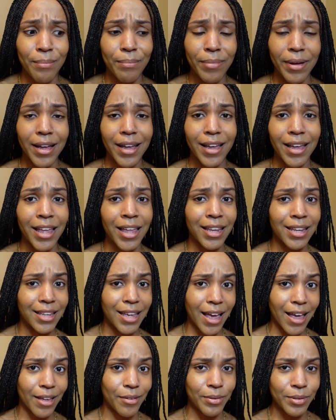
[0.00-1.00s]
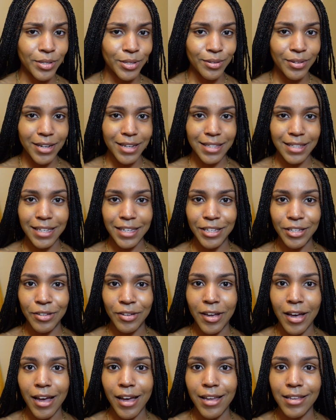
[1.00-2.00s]
But yeah, it was so nice seeing you
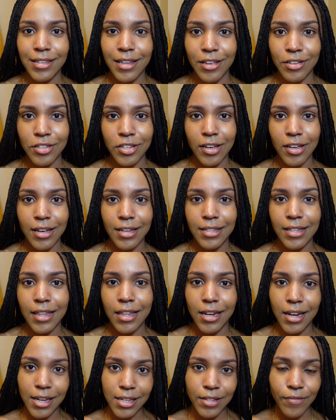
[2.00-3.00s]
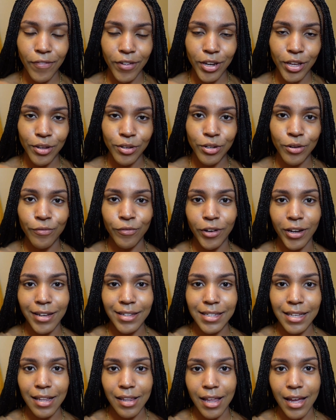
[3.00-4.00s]
guys. I'll guys in the next video. Don't forget
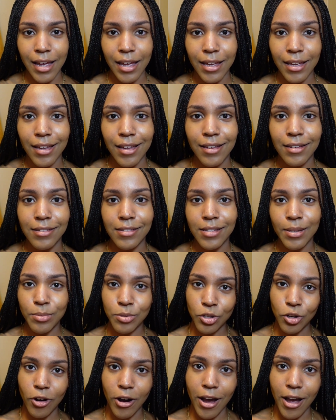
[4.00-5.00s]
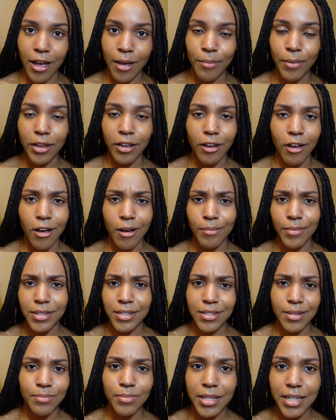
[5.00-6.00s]
to like and subscribe and comment
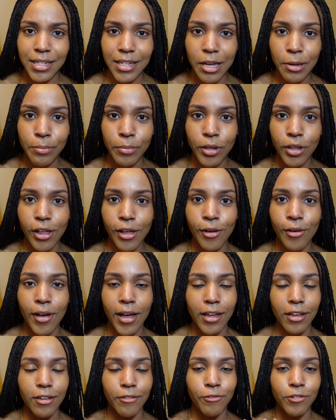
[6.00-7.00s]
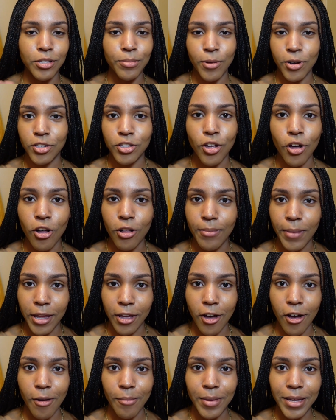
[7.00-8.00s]
something down below. I respond to all my
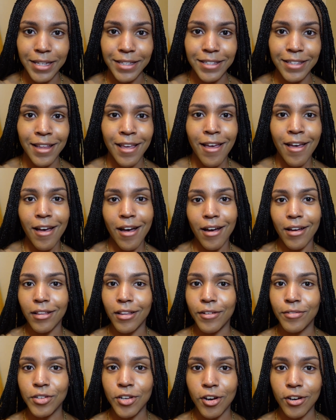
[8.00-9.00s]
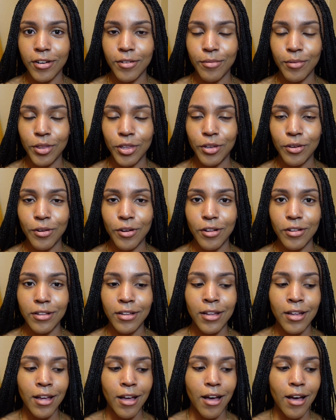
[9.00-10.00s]
comments. I love talking with you
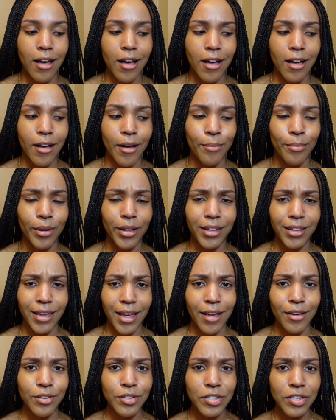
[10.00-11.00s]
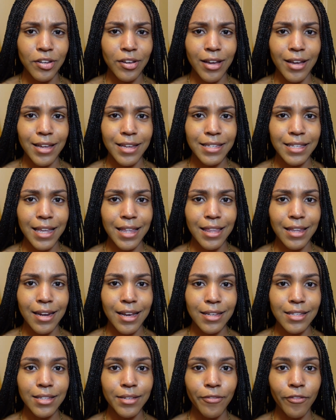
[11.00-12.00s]
all. But yeah, I'll see you guys in the
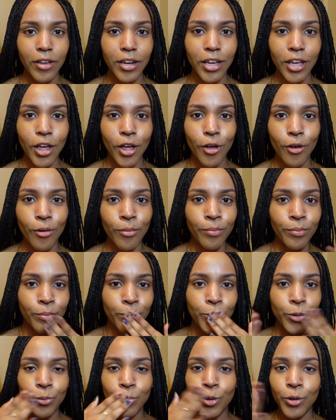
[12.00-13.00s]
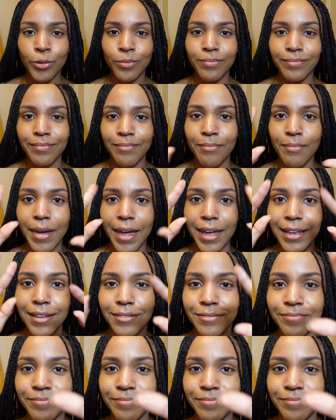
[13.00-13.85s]
next video. Bye.